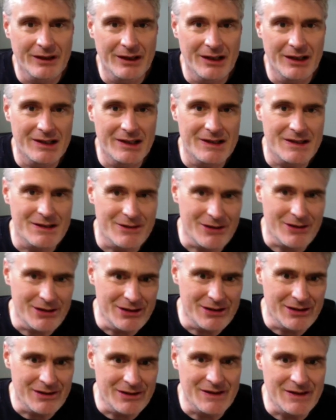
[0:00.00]
Stray
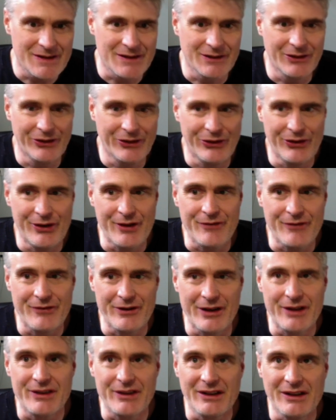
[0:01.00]
Dogs is a little
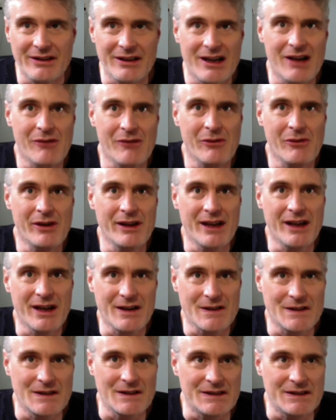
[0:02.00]
different. I think that one
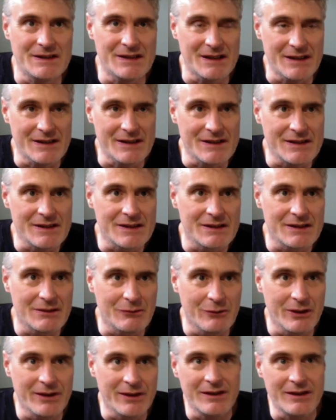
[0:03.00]
actually does,
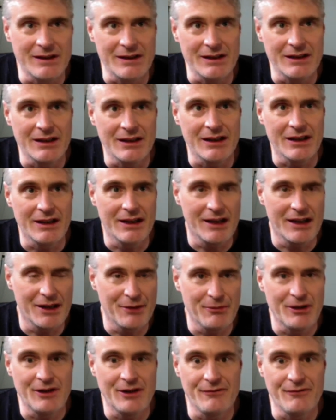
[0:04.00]
with the
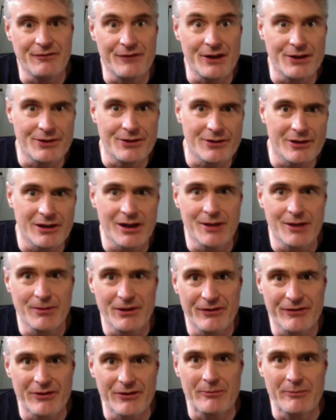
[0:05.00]
animated feature coming
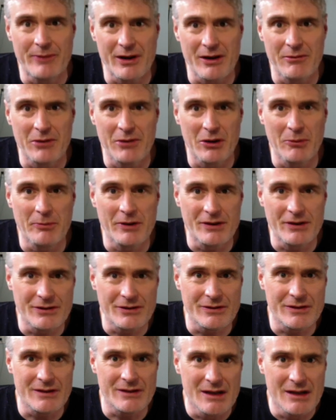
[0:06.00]
from Paramount
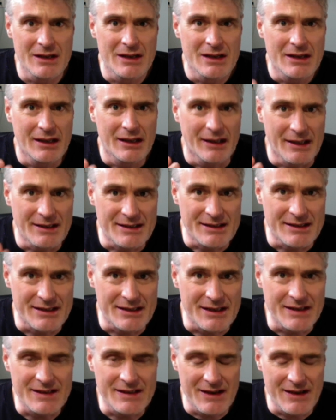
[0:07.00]
Pictures, it
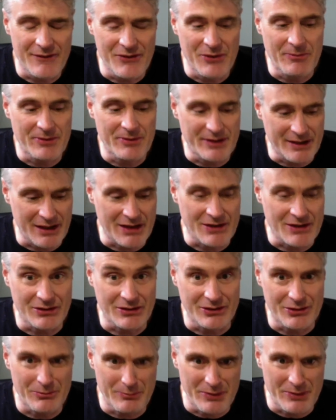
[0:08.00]
does have the
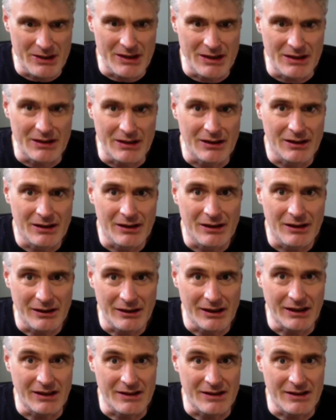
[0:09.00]
potential to be like a